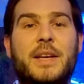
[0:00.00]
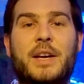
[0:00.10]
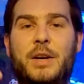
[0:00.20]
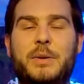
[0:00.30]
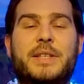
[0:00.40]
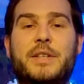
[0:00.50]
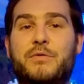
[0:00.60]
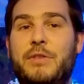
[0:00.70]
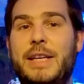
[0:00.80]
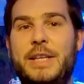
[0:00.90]
I always think it's
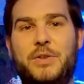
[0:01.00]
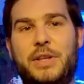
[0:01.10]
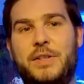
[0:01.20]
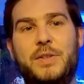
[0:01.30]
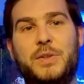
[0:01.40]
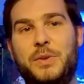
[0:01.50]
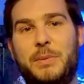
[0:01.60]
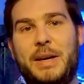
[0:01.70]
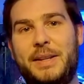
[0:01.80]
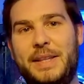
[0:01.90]
really interesting to talk
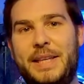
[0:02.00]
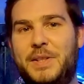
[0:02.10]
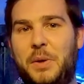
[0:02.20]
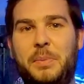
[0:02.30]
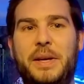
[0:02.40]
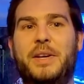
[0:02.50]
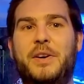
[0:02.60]
about the topic